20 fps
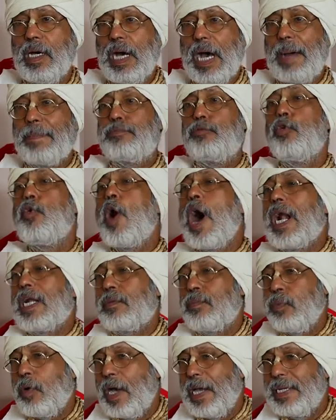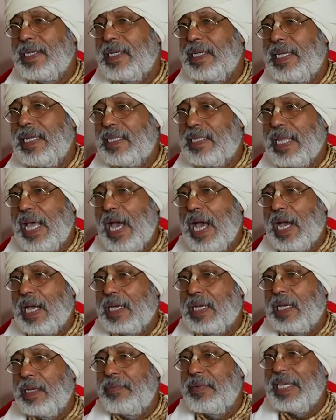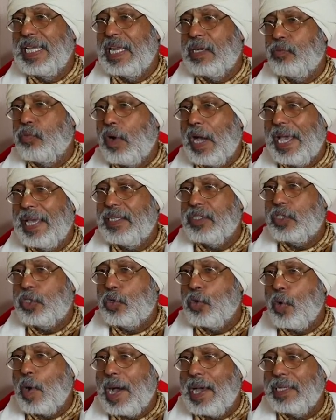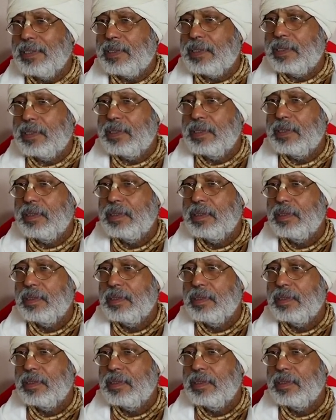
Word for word: up to what point Gita giving advice to us,